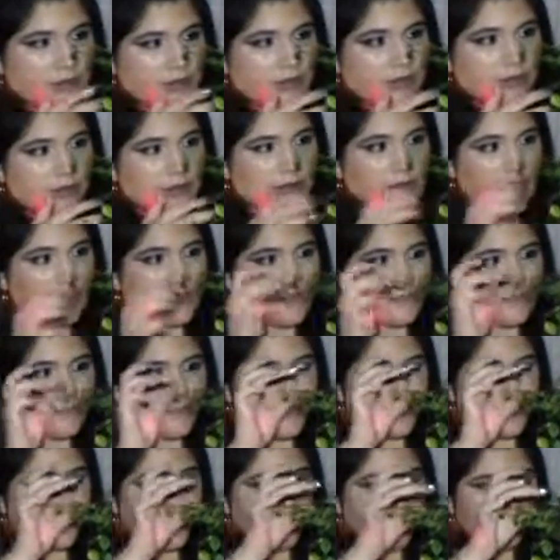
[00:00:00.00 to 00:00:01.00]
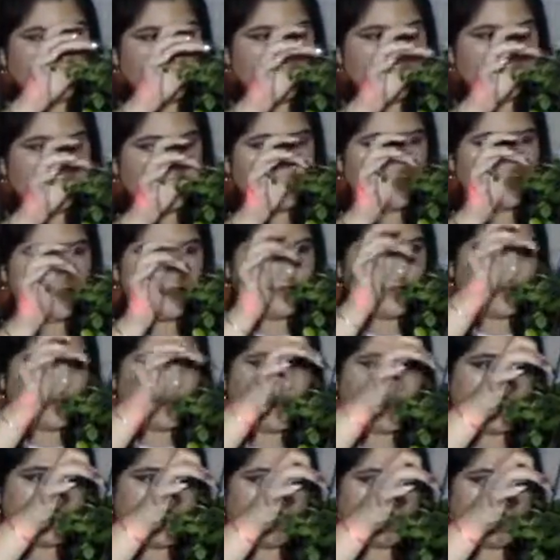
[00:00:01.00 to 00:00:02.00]
it's beautiful nonetheless,
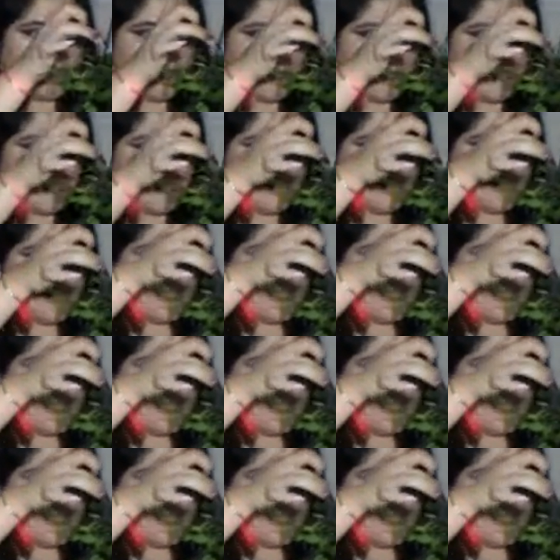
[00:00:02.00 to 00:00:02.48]
and I'm going to take